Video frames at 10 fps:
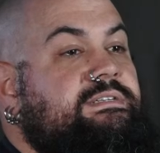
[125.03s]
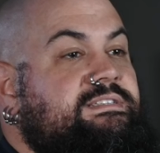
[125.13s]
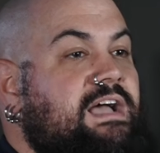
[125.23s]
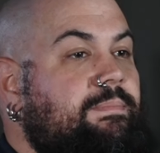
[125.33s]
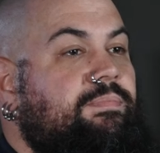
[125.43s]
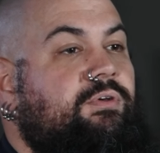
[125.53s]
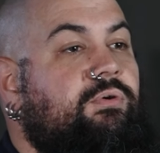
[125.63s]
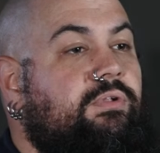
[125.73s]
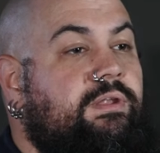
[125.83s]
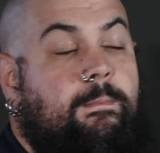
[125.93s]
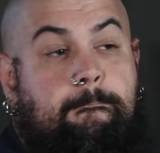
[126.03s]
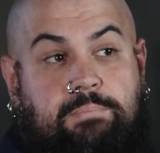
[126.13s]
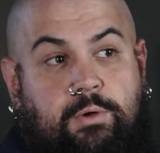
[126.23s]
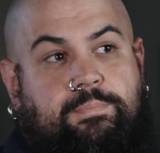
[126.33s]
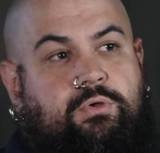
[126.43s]
Top up the coolant,
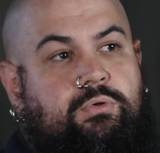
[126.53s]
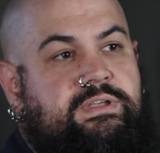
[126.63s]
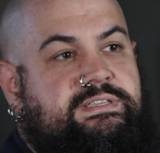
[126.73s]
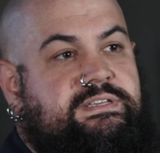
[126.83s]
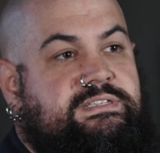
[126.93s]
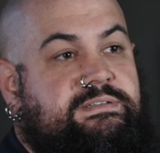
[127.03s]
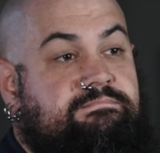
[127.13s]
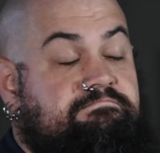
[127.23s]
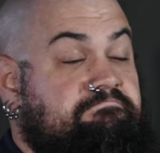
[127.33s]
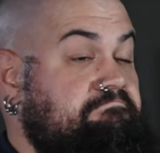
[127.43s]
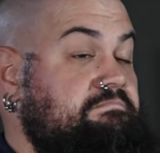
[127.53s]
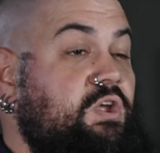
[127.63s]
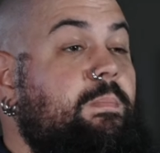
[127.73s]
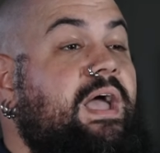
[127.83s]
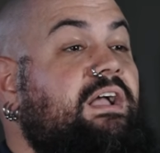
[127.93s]
burp your cooling system,
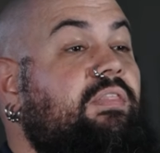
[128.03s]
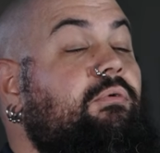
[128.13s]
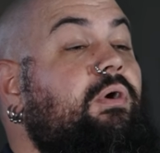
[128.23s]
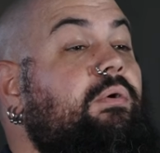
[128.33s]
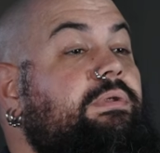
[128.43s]
you're back on the road.